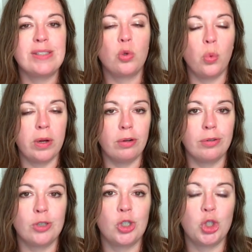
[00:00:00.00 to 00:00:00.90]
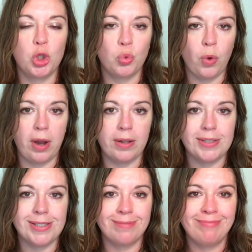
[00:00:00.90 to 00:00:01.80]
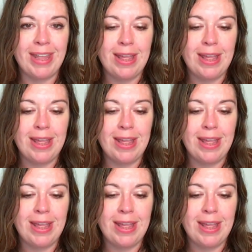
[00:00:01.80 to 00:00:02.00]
a square to Uranus.